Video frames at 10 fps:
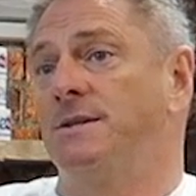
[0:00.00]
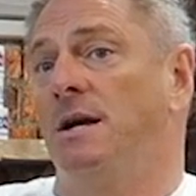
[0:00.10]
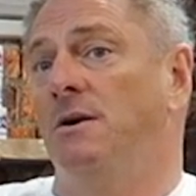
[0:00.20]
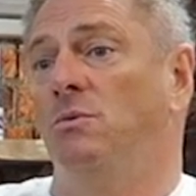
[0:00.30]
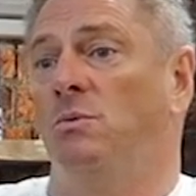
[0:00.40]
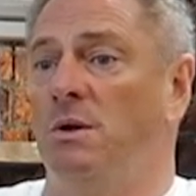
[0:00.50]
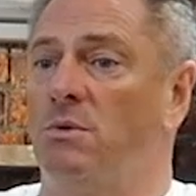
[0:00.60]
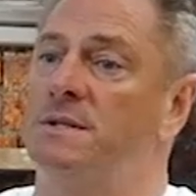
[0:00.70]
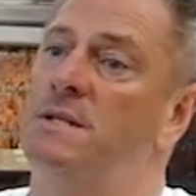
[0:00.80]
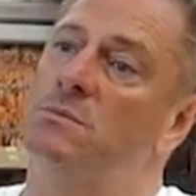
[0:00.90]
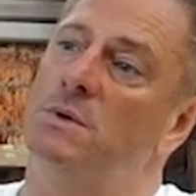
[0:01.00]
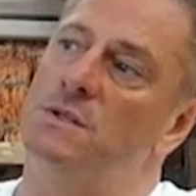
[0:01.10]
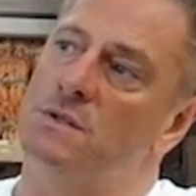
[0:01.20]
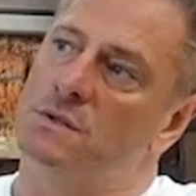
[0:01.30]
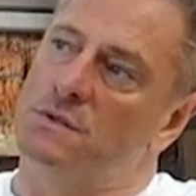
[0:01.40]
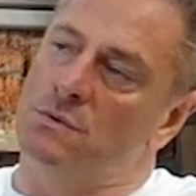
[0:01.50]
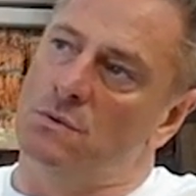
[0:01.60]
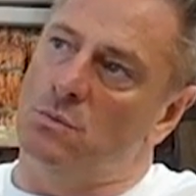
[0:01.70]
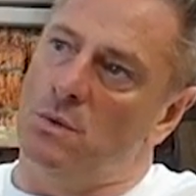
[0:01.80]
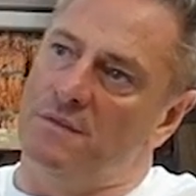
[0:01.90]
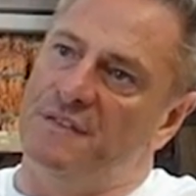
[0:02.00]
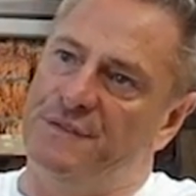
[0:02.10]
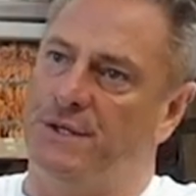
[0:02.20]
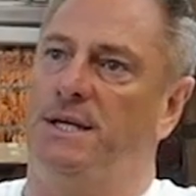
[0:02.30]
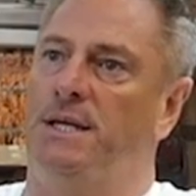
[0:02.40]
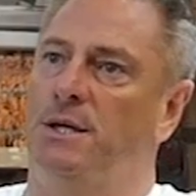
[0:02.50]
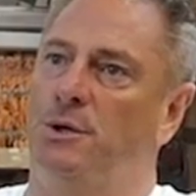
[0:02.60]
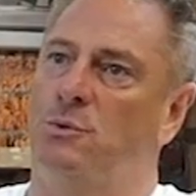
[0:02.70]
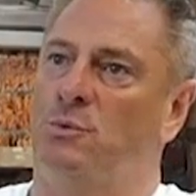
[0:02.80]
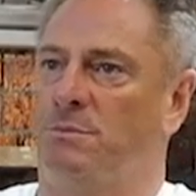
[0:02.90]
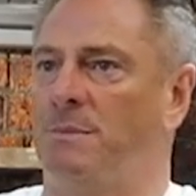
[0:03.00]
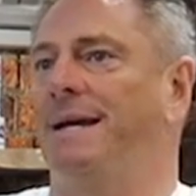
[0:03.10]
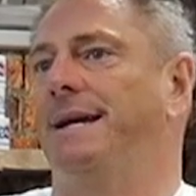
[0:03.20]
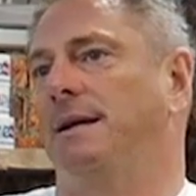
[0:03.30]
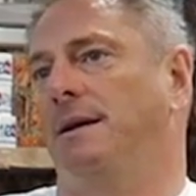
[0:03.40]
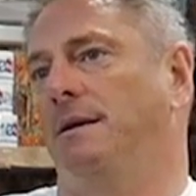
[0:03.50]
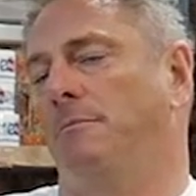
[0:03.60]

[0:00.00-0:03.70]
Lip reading: So we just thought, what fee would make